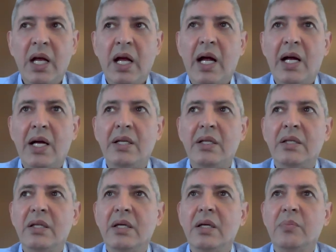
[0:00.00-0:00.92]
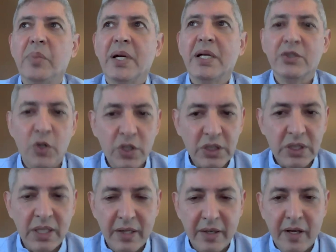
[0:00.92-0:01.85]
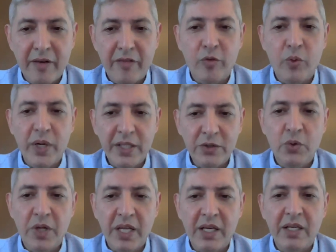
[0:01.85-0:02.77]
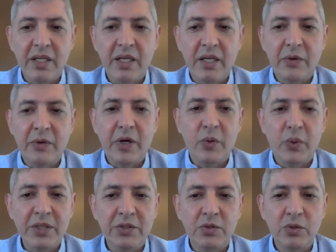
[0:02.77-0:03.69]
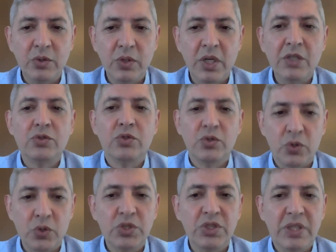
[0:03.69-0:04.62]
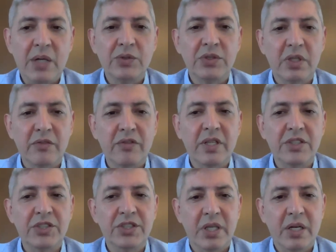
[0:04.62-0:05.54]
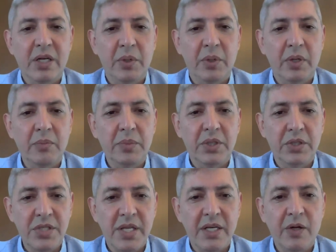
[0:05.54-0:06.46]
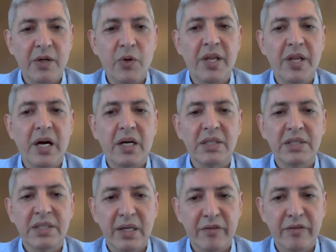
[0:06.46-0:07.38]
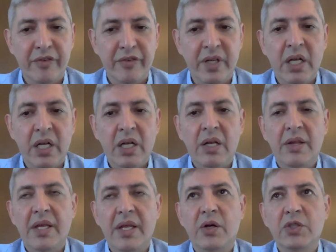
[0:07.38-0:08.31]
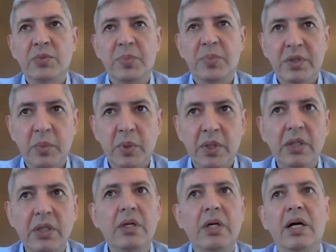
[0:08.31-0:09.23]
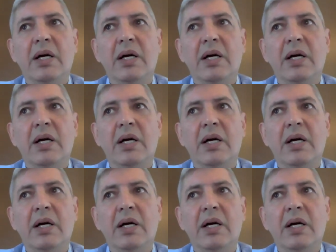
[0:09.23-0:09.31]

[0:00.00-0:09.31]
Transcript: And paradoxically enough, where do they run away to? To Druze towns and villages in Lebanon, because they know they are safe, they're hospitable,